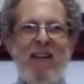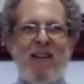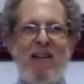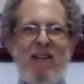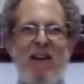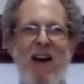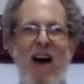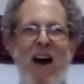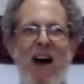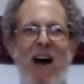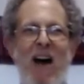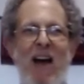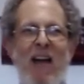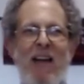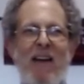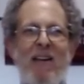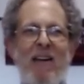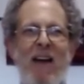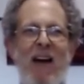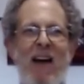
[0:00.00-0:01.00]

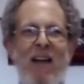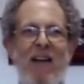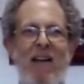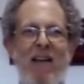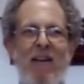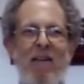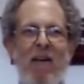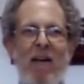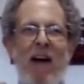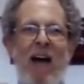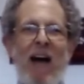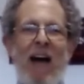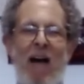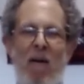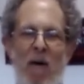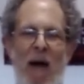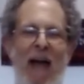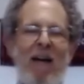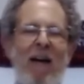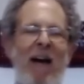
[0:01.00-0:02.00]
Die, die. I,
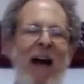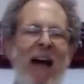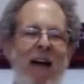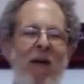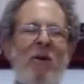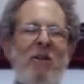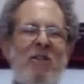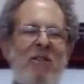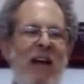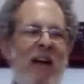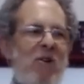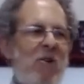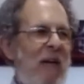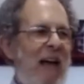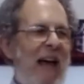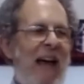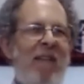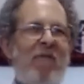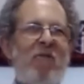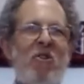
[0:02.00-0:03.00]
I always
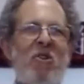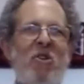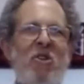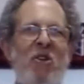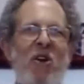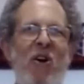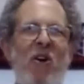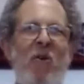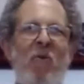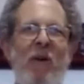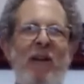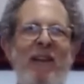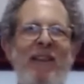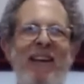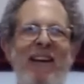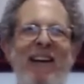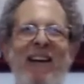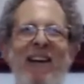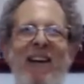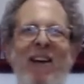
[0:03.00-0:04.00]
actually have to start with
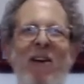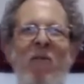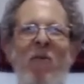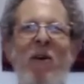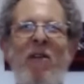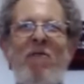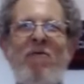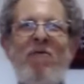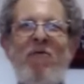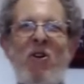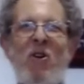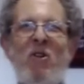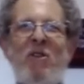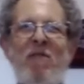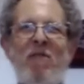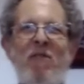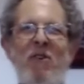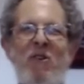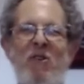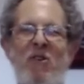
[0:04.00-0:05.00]
a, with a verse
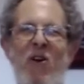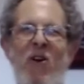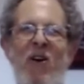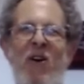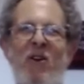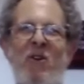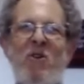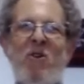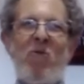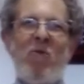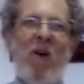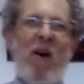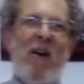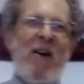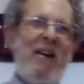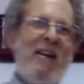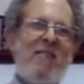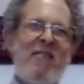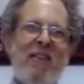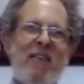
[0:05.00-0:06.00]
of the song to
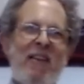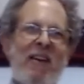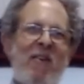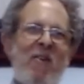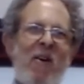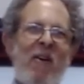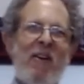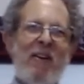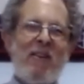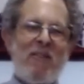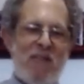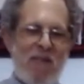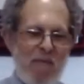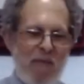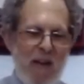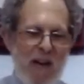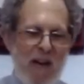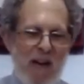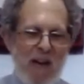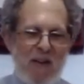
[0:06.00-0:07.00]
run into the chorus.
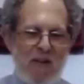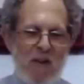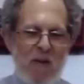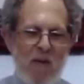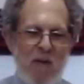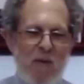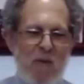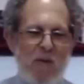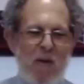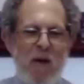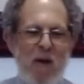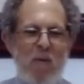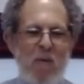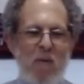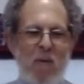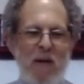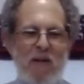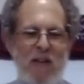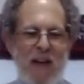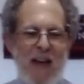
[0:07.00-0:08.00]
So
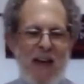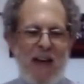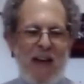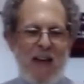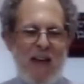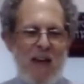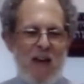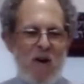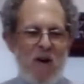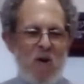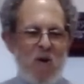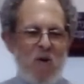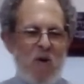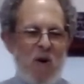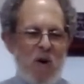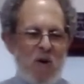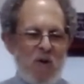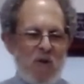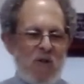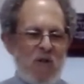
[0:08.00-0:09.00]
we say, Ilu
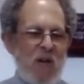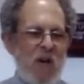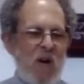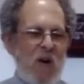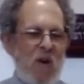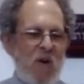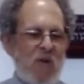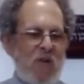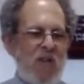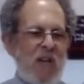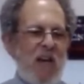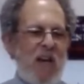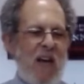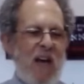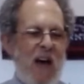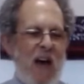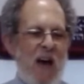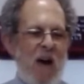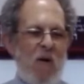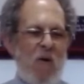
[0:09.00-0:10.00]
hotzi
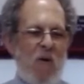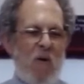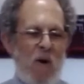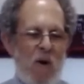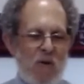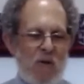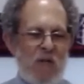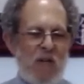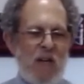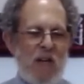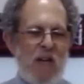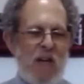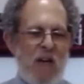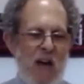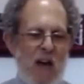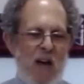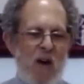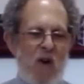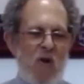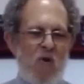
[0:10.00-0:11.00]
hotzianu,
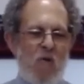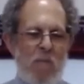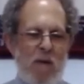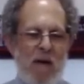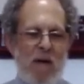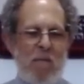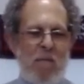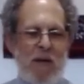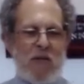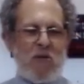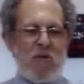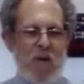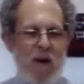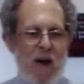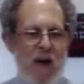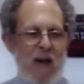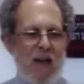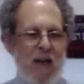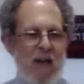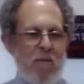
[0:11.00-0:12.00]
hotzianu mi
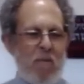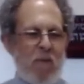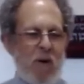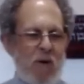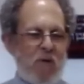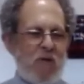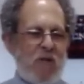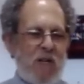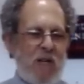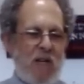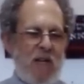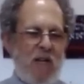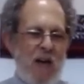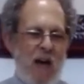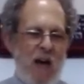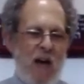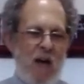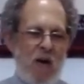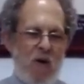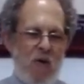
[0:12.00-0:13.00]
Mitzrayim,
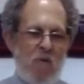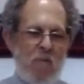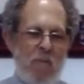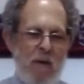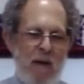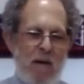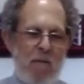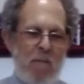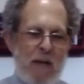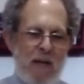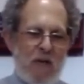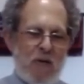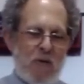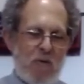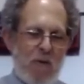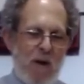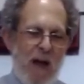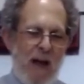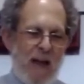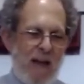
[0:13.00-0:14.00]
hotzianu mi
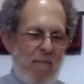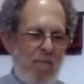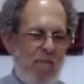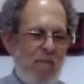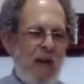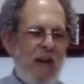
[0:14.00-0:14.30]
Mitzrayim.